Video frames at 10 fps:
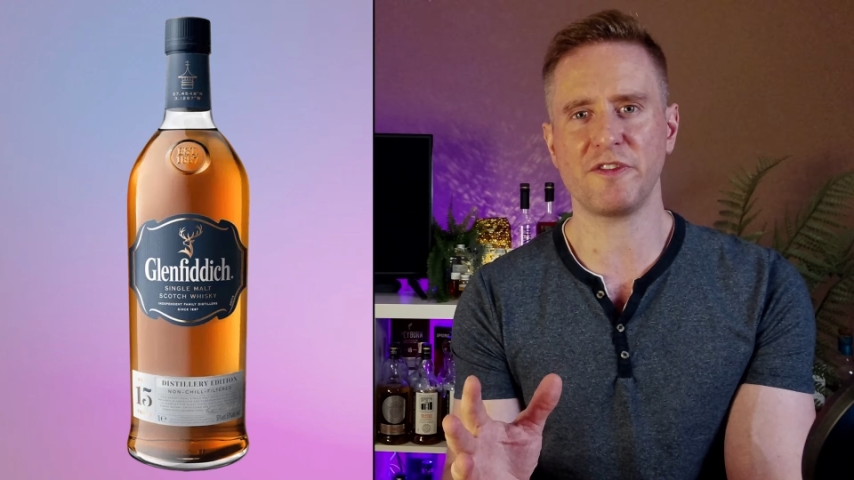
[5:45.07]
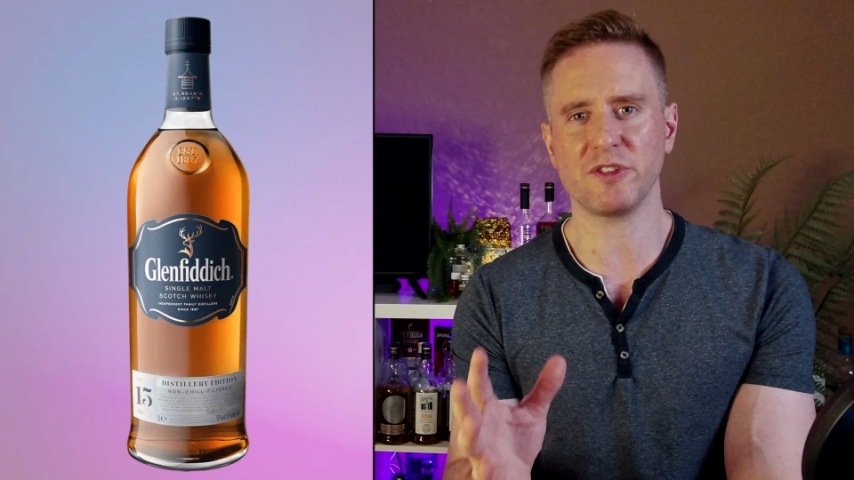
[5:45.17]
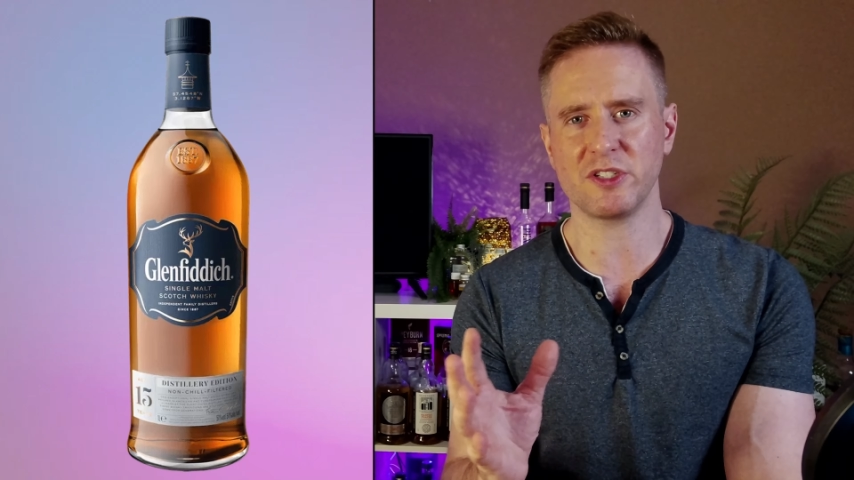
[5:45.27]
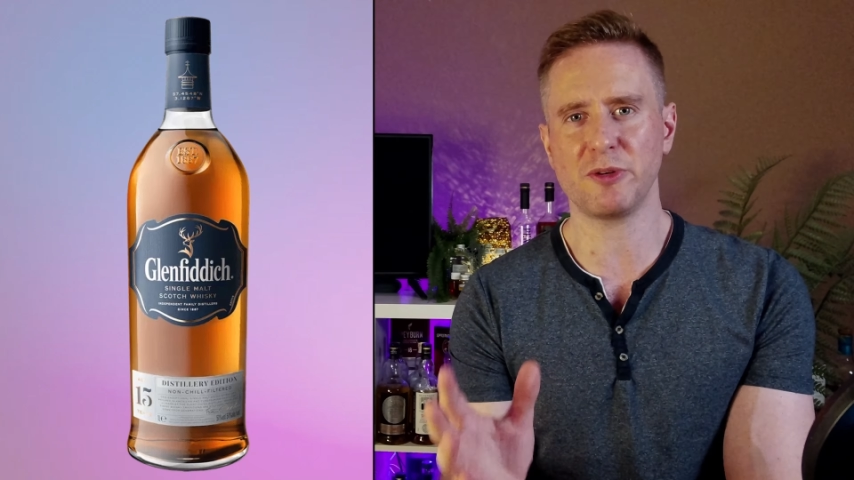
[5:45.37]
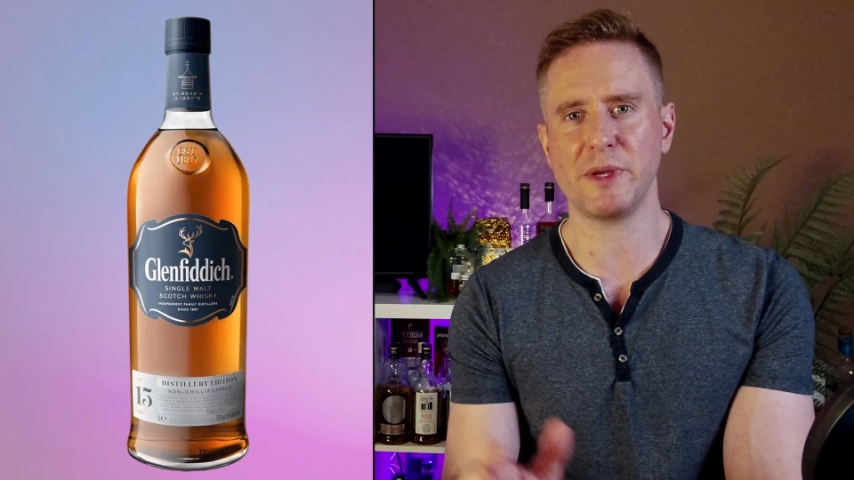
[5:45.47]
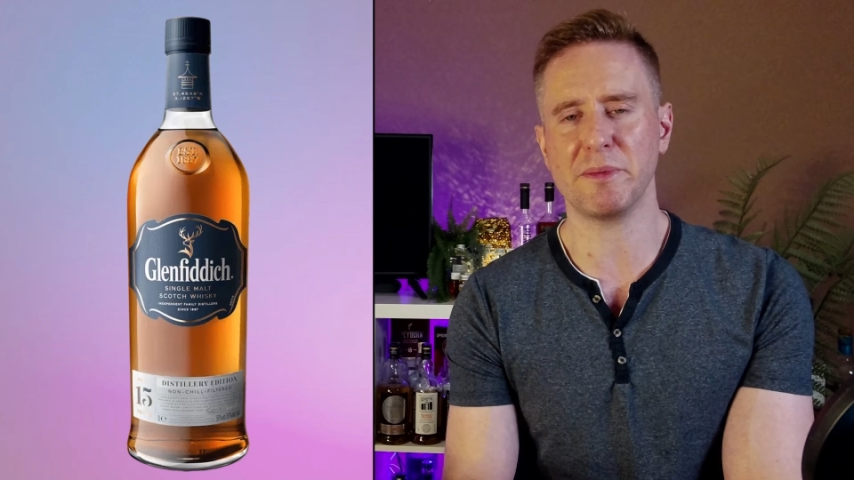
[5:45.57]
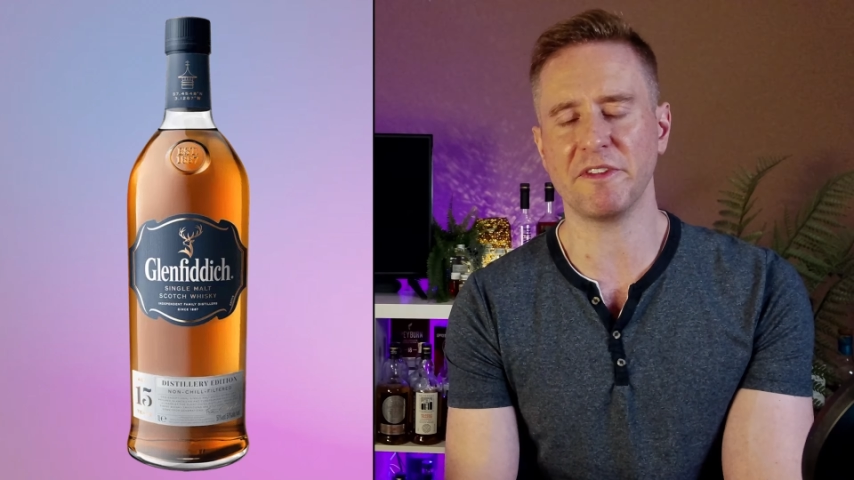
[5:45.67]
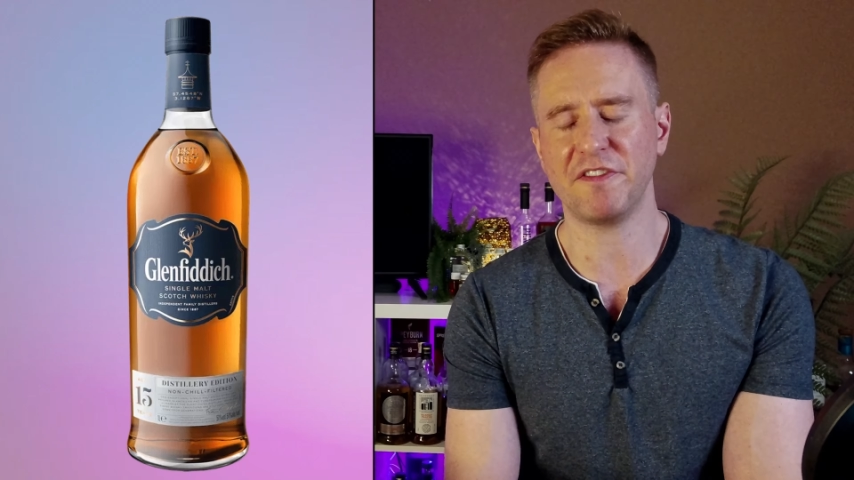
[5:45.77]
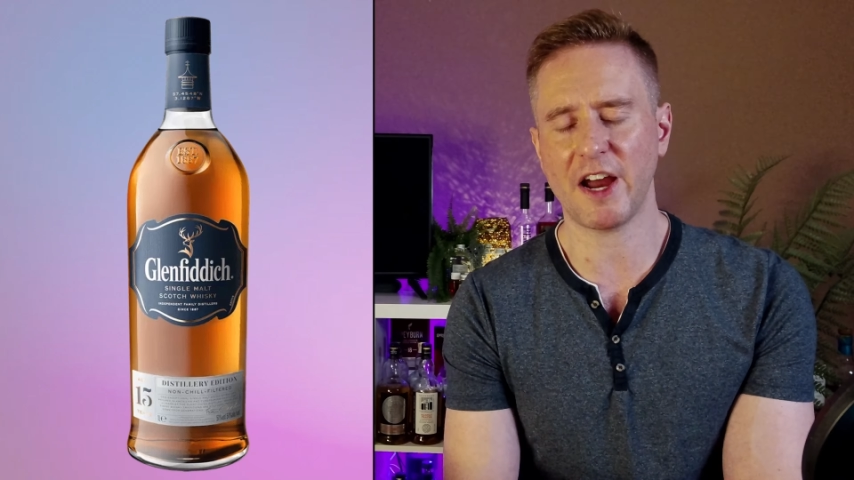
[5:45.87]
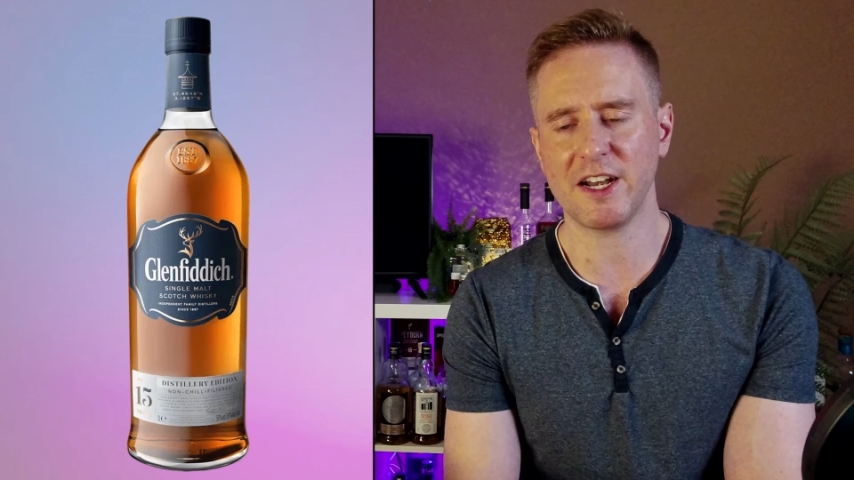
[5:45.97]
you'll still be able to
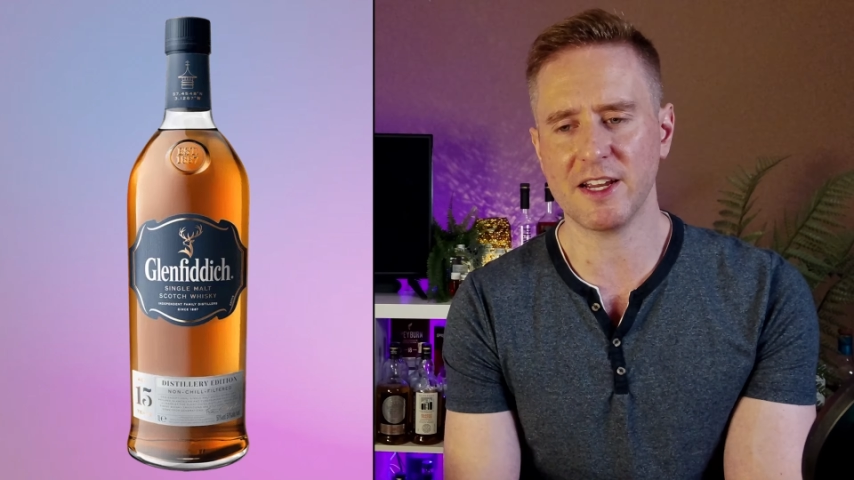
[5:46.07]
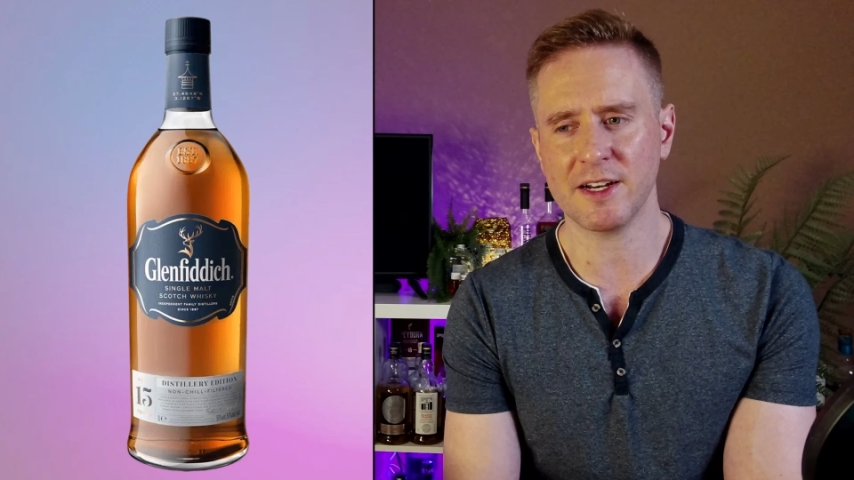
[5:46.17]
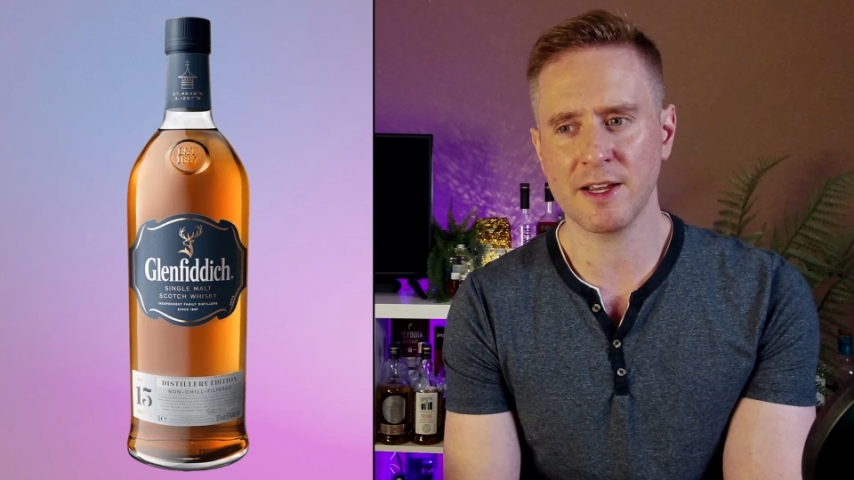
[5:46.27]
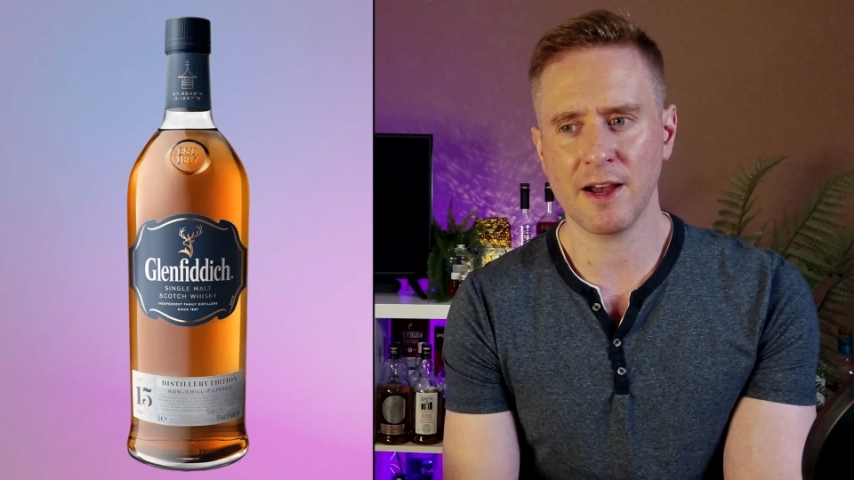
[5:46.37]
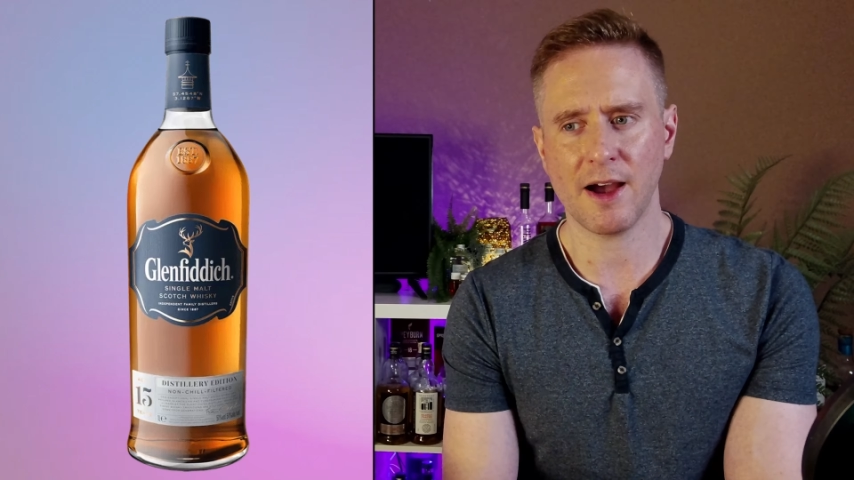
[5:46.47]
find it.